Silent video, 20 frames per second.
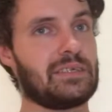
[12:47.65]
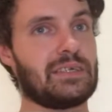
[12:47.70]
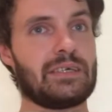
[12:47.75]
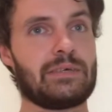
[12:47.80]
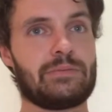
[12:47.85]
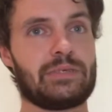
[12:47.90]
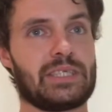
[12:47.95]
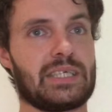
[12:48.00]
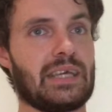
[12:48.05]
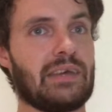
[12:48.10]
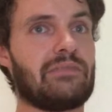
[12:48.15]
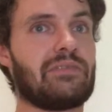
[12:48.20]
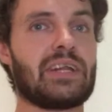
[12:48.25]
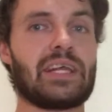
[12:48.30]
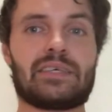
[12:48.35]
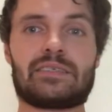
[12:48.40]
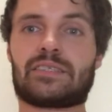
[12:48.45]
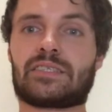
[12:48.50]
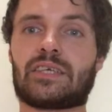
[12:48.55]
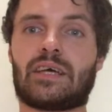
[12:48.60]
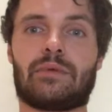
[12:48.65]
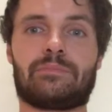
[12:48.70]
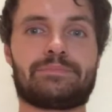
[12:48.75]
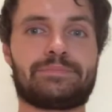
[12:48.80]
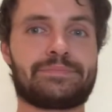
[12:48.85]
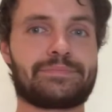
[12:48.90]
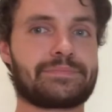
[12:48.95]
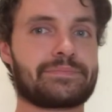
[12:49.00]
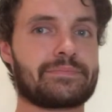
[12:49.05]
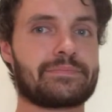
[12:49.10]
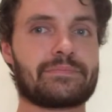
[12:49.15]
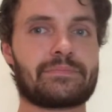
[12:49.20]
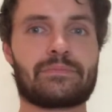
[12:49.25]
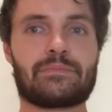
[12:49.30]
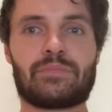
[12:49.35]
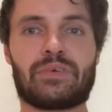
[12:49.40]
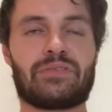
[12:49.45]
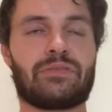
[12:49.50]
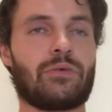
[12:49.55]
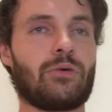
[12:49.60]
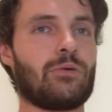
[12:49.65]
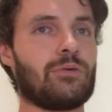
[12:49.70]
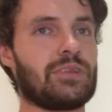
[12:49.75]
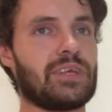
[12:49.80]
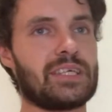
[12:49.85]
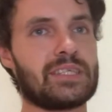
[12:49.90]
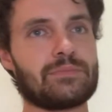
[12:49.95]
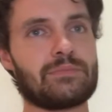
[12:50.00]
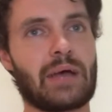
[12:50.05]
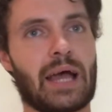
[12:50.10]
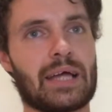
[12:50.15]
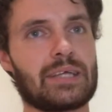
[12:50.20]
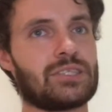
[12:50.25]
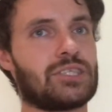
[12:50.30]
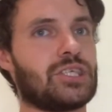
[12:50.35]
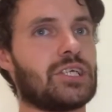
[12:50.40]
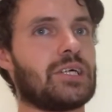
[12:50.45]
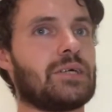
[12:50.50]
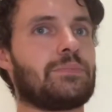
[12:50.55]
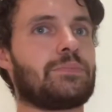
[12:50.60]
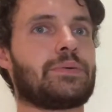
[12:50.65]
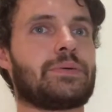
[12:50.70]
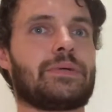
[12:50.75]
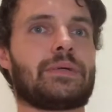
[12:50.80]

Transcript: was giving it some before this matchup.